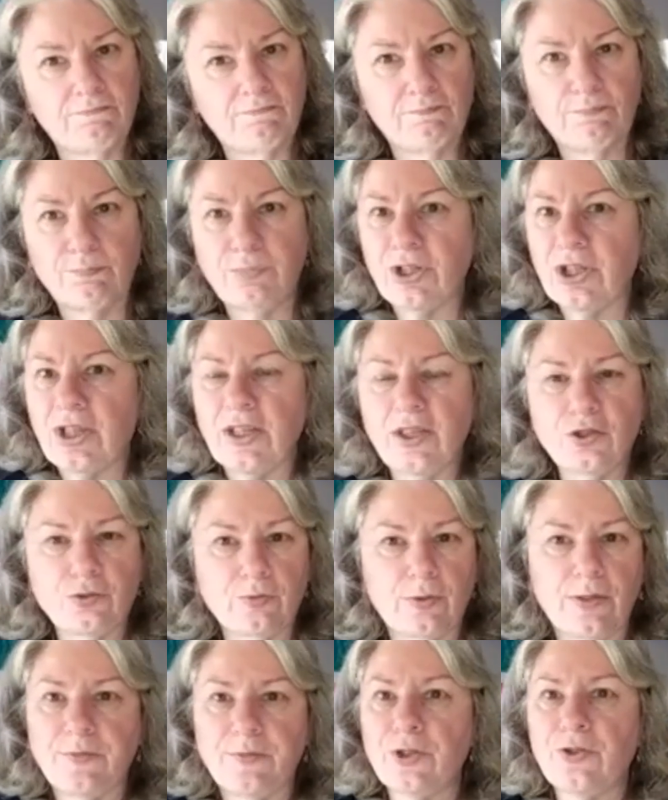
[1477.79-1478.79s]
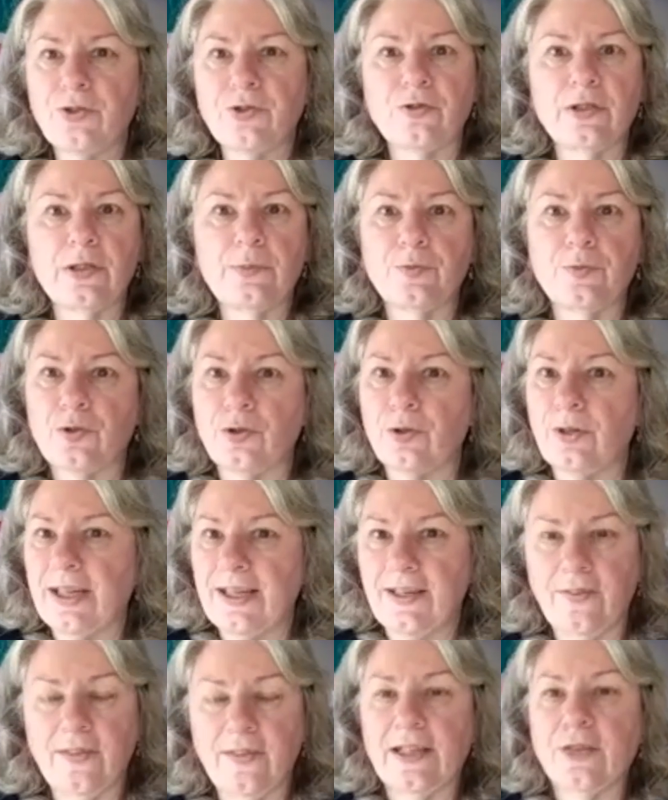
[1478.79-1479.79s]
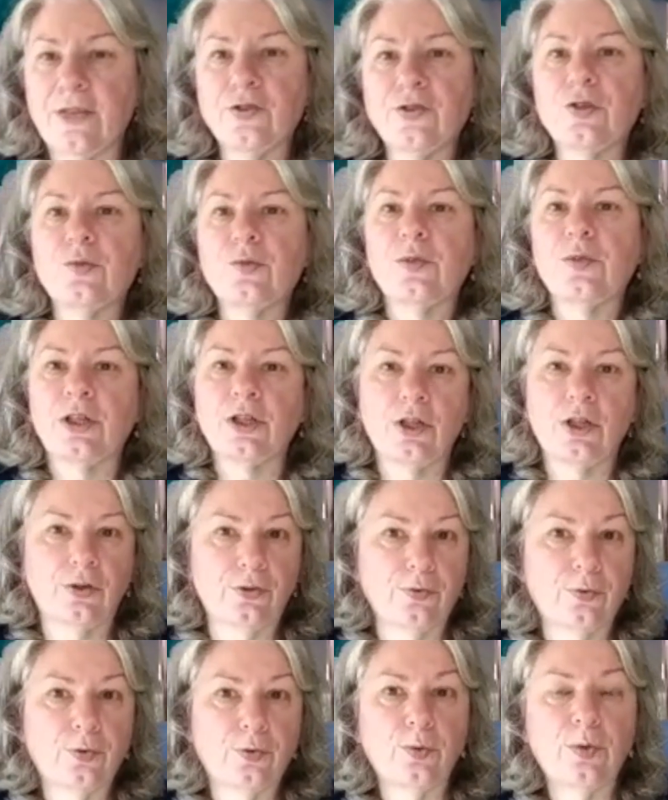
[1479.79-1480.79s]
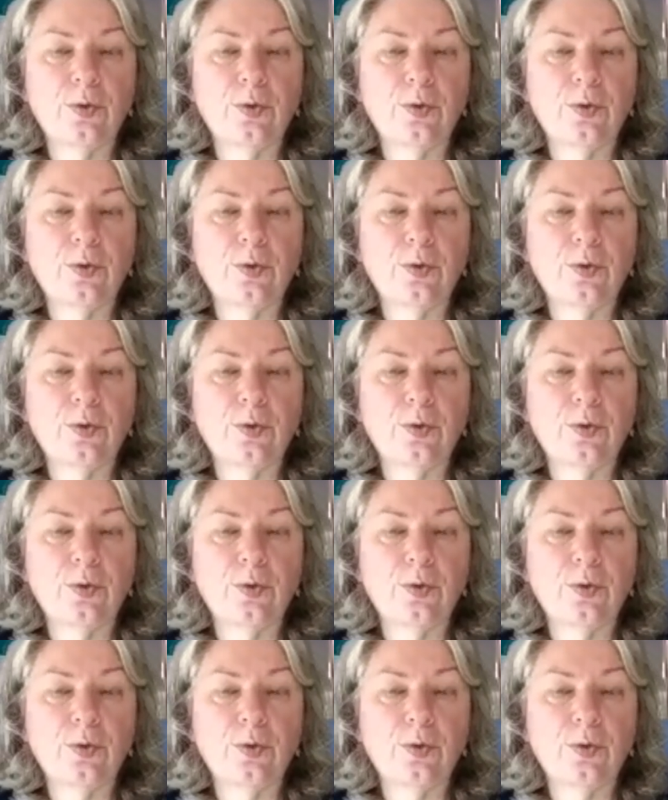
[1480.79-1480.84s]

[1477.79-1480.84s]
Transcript: bookings, revenue streams, or anything else you want to go through,